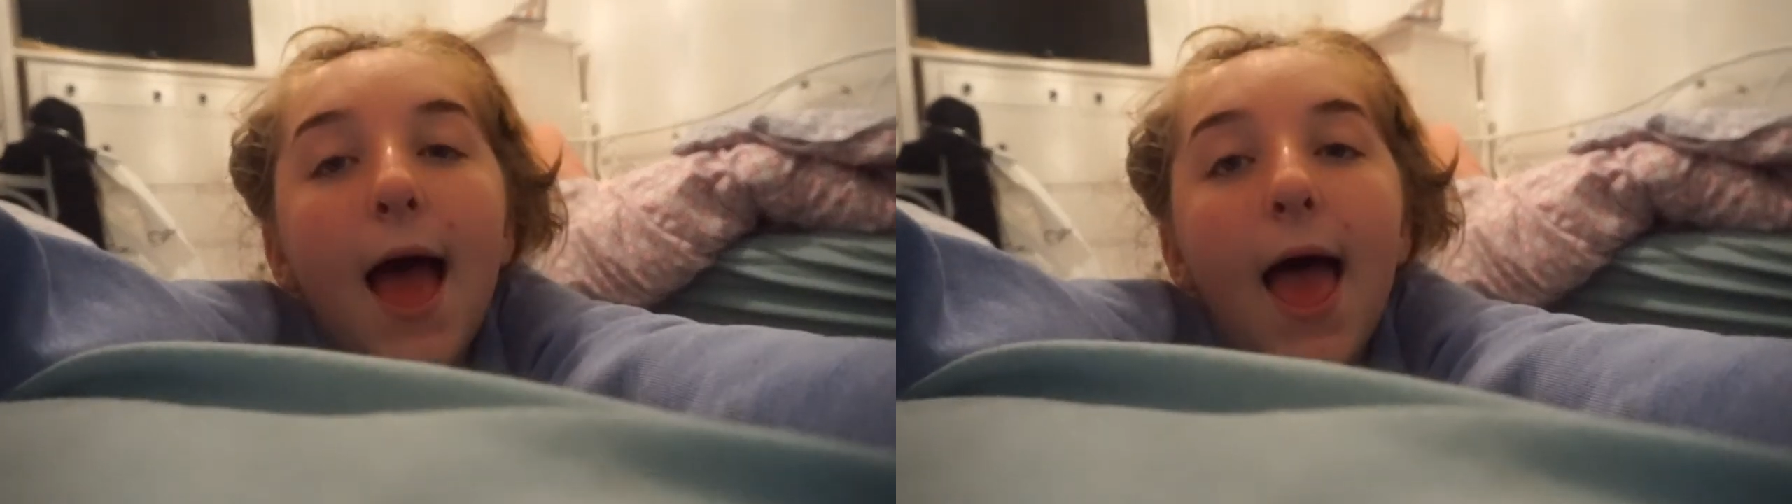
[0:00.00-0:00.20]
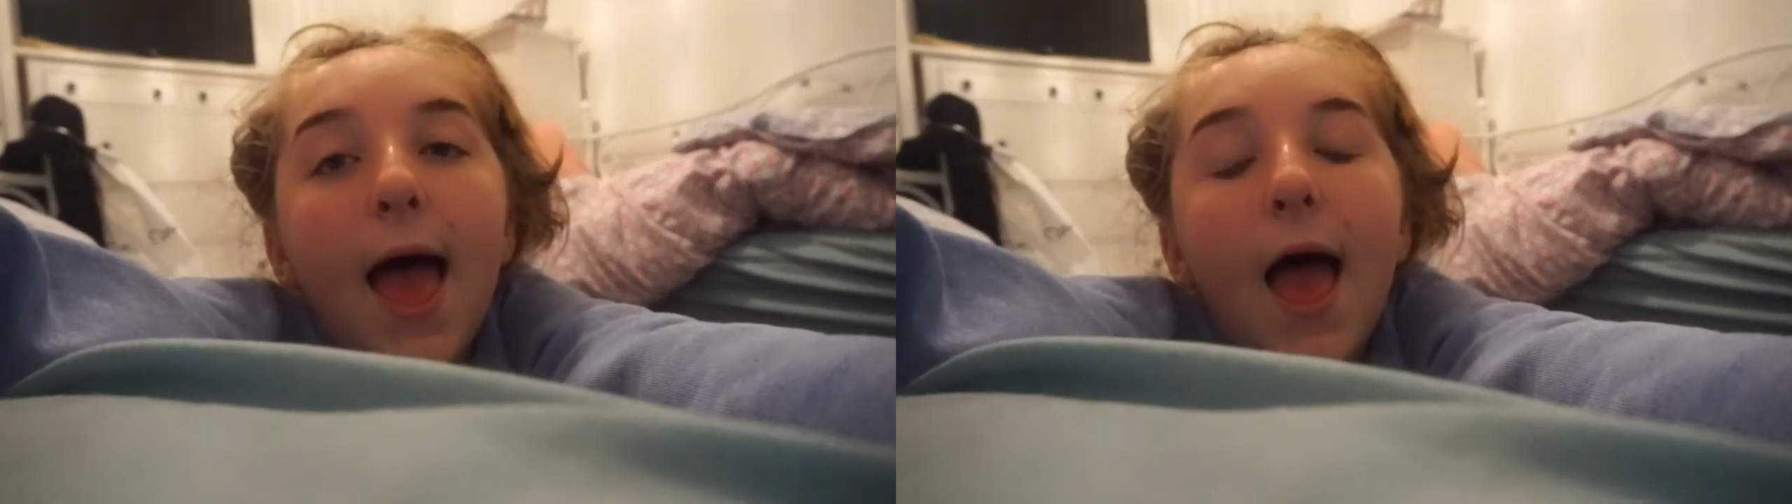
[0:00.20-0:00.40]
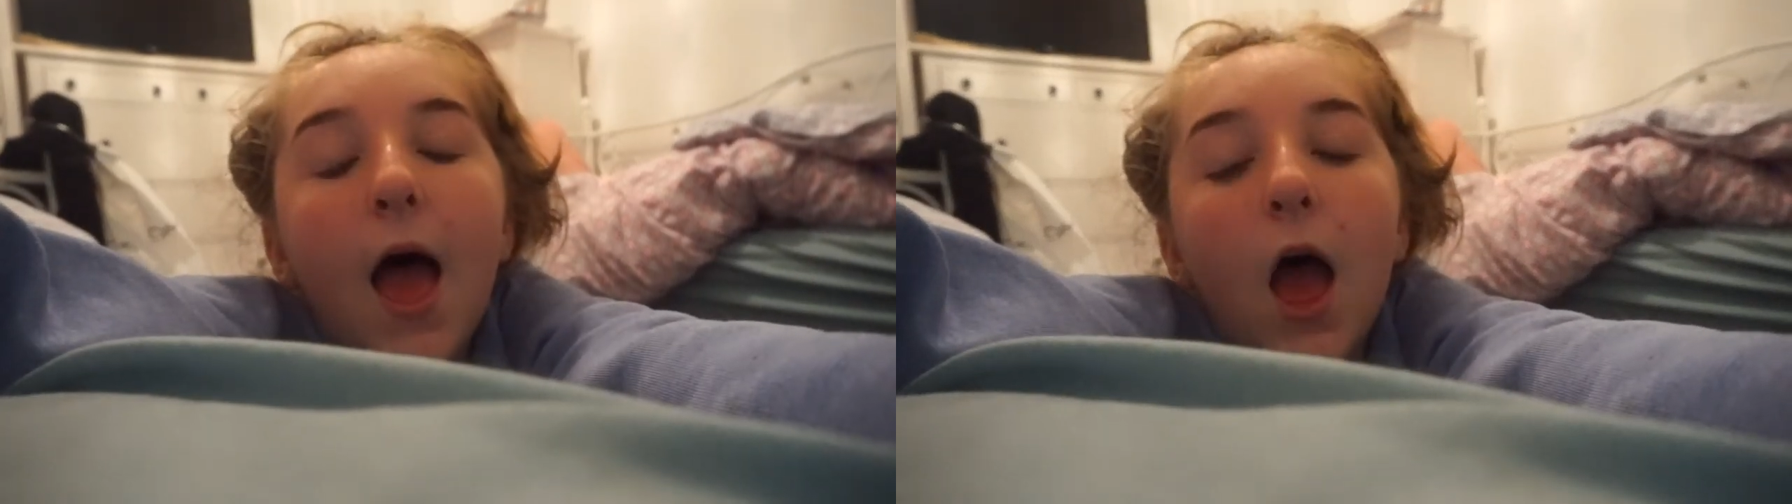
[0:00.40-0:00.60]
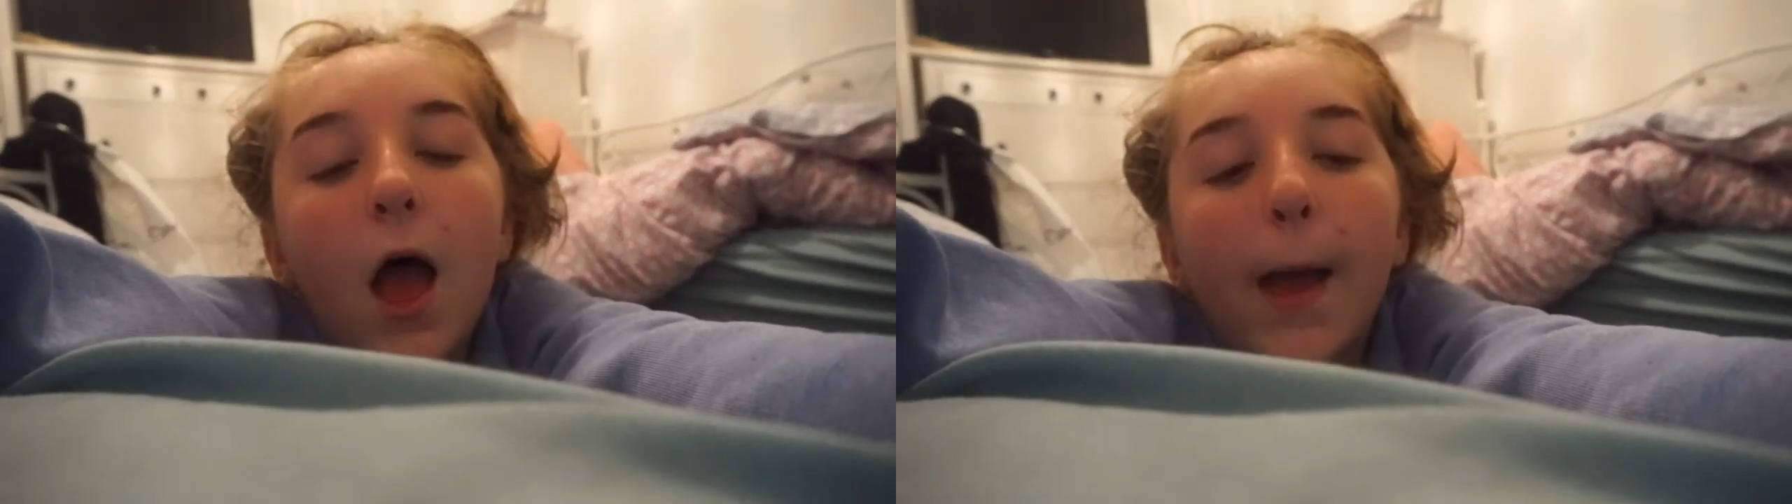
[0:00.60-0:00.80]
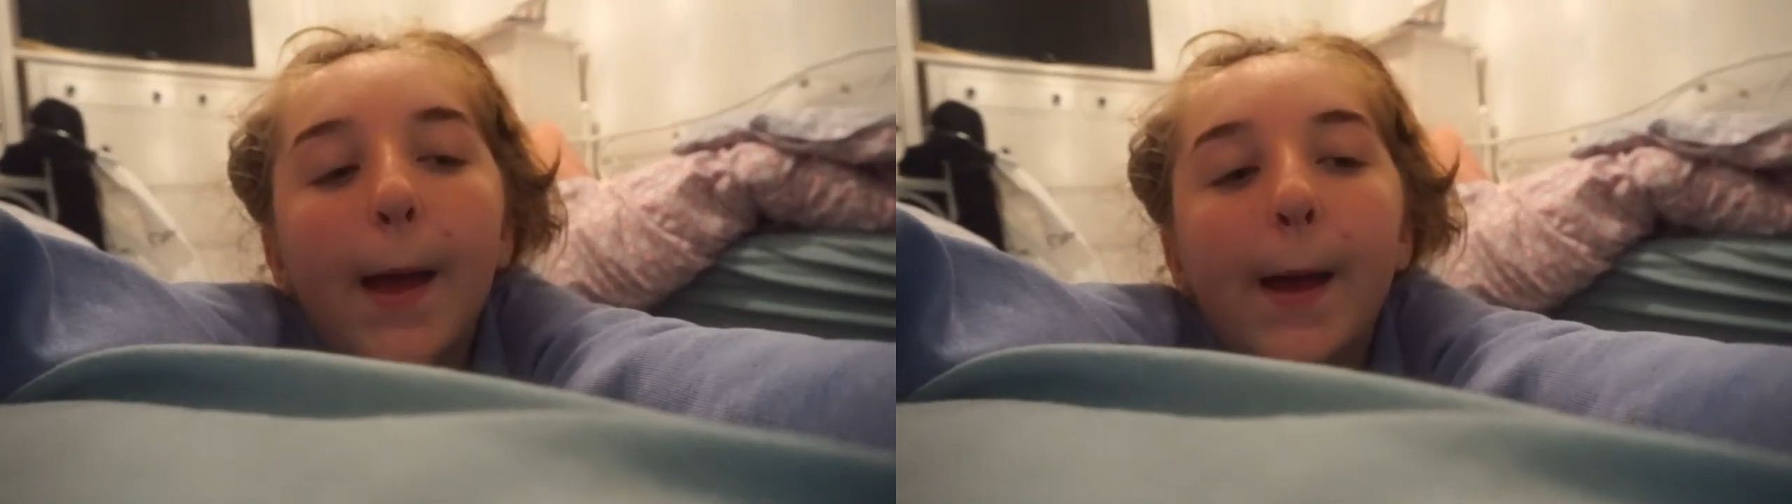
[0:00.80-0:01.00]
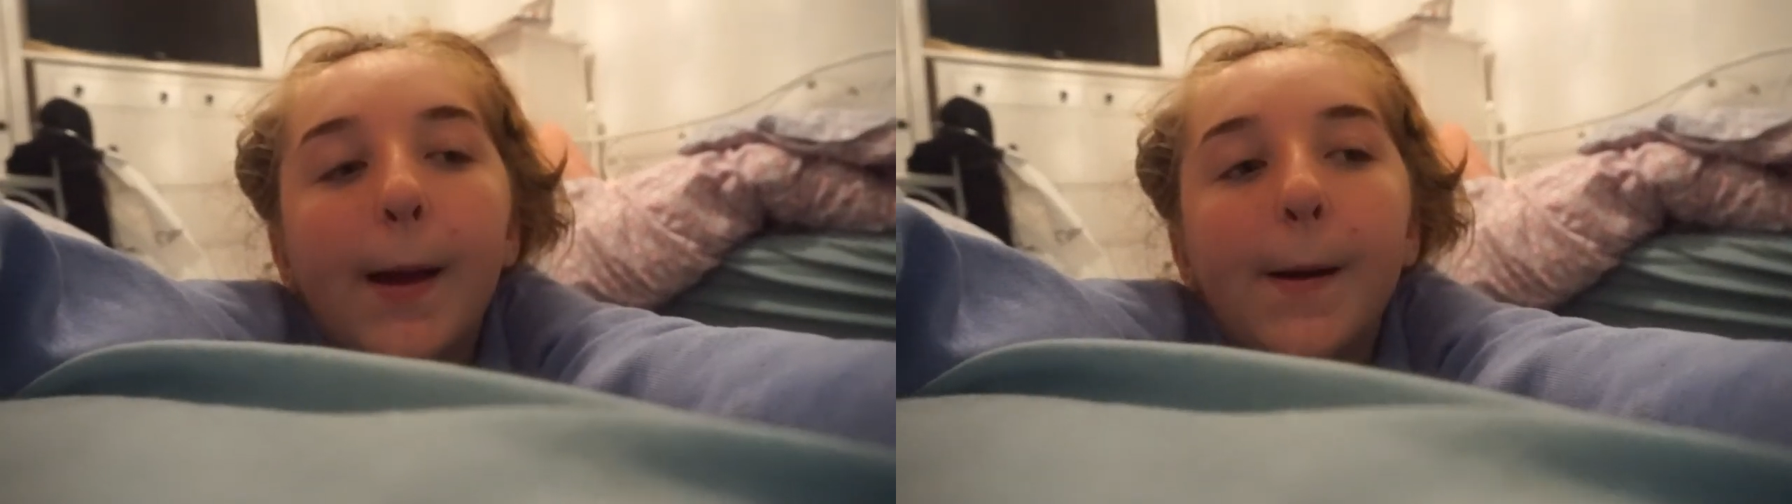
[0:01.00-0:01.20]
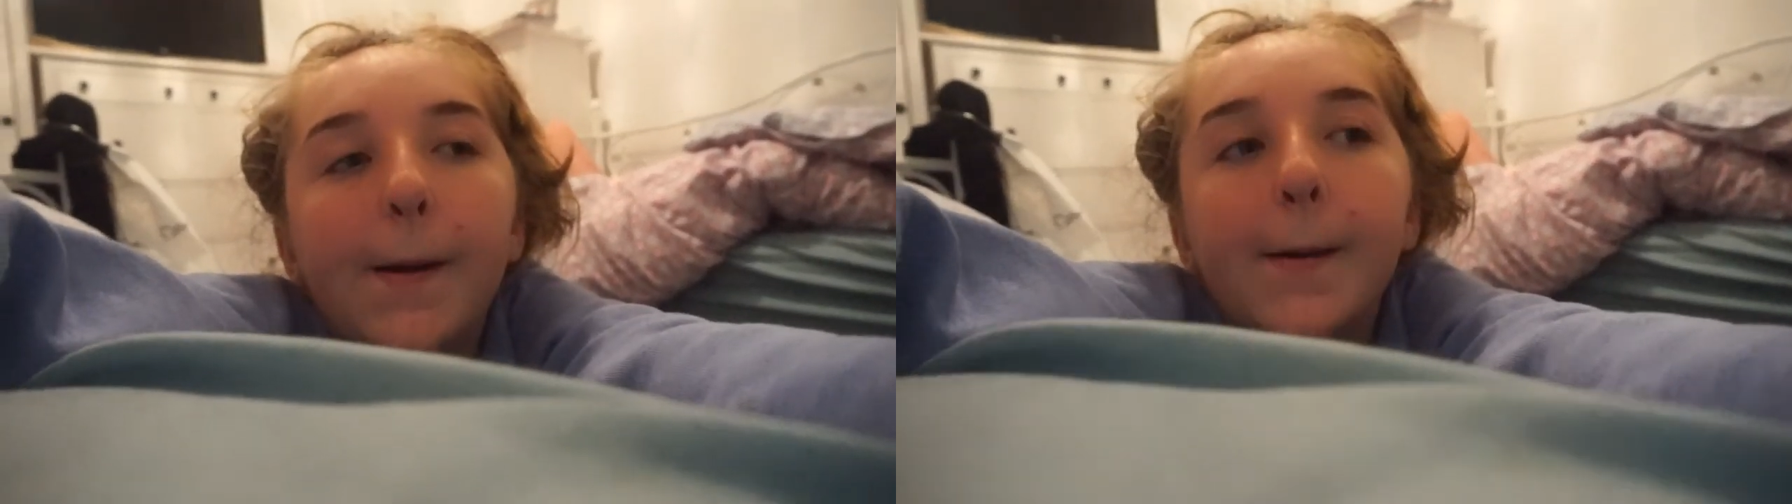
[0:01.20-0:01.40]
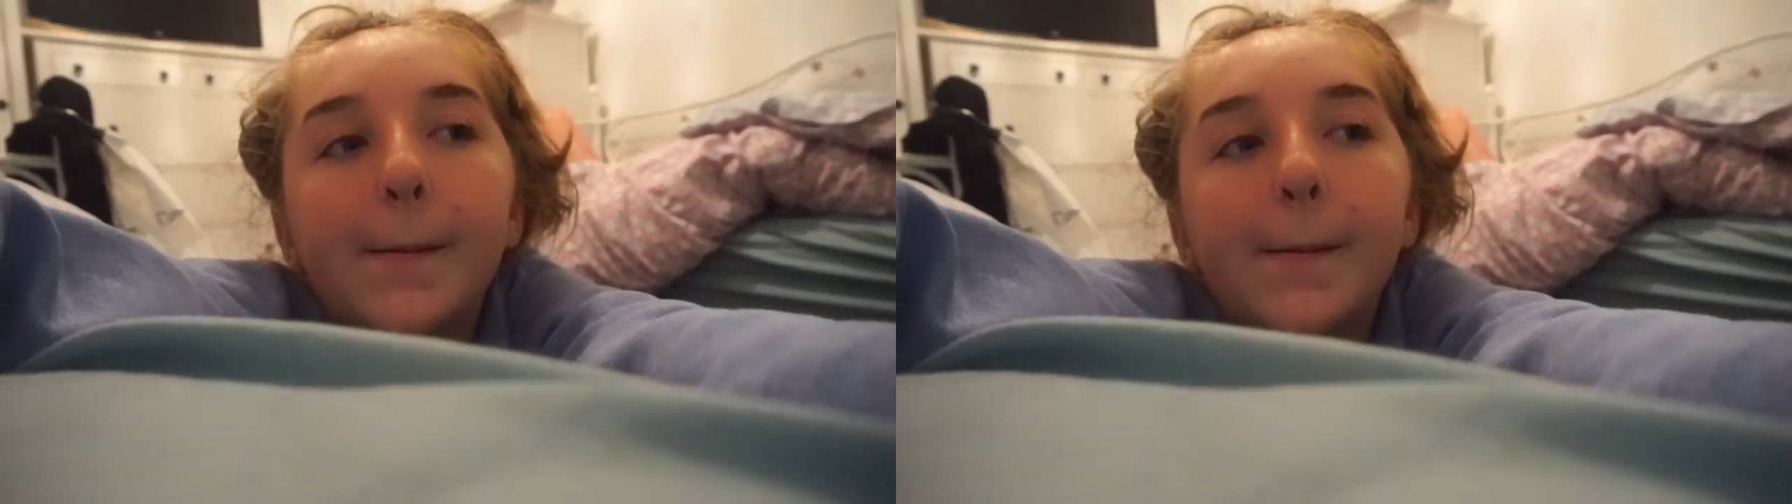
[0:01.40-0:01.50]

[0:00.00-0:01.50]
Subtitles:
And